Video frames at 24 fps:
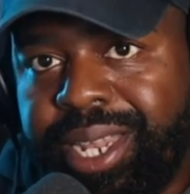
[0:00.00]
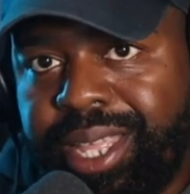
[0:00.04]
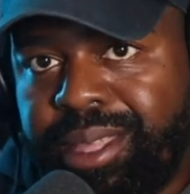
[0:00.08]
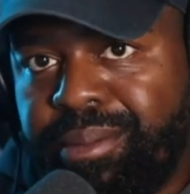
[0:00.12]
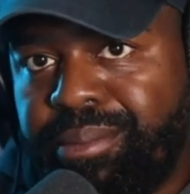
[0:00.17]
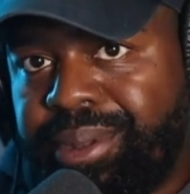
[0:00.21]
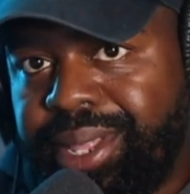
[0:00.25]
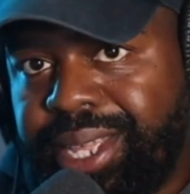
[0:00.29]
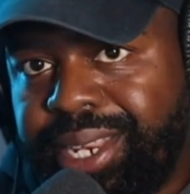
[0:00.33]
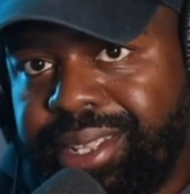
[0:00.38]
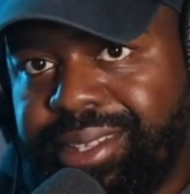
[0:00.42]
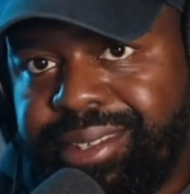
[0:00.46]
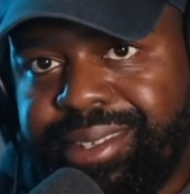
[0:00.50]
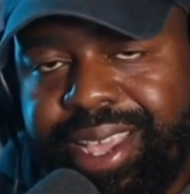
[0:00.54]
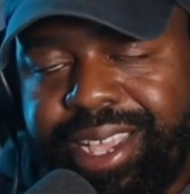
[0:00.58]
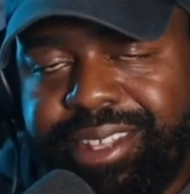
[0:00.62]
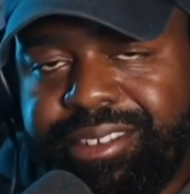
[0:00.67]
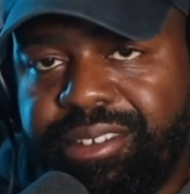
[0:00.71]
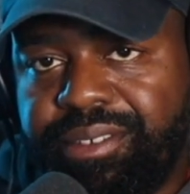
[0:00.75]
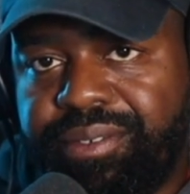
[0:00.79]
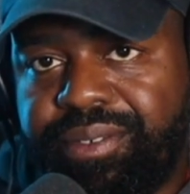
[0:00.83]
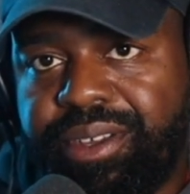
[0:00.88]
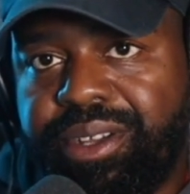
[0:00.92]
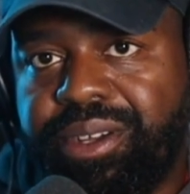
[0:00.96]
Clinton playing the
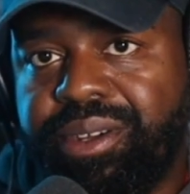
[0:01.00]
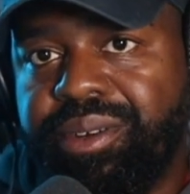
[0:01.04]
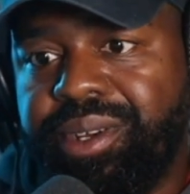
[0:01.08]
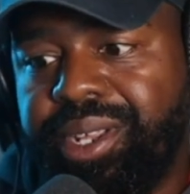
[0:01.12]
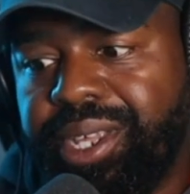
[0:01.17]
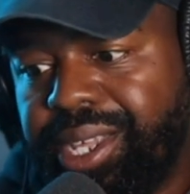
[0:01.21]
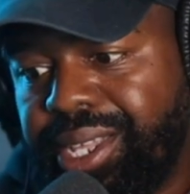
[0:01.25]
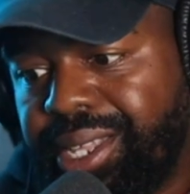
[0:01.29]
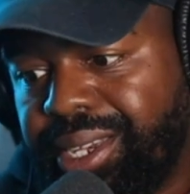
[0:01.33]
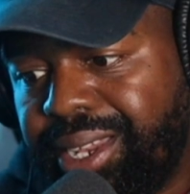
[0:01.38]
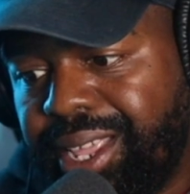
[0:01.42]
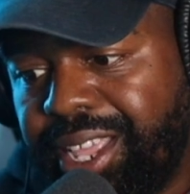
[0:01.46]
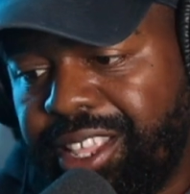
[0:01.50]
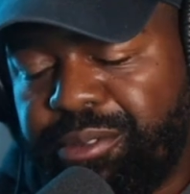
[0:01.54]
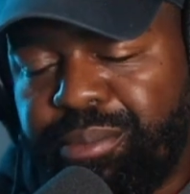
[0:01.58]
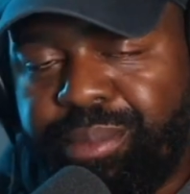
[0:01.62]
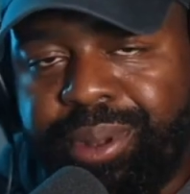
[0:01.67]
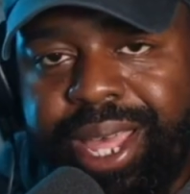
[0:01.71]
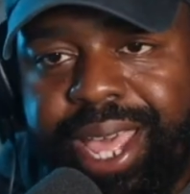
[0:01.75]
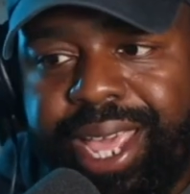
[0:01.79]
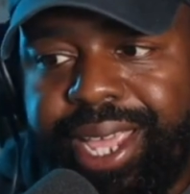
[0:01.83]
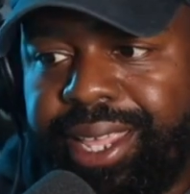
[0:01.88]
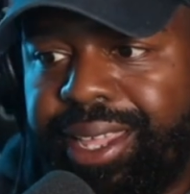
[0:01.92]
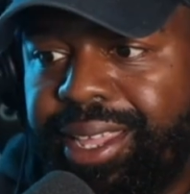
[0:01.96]
saxophone, that's
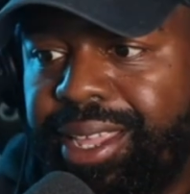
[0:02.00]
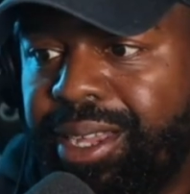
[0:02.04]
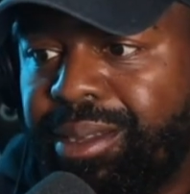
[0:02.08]
black.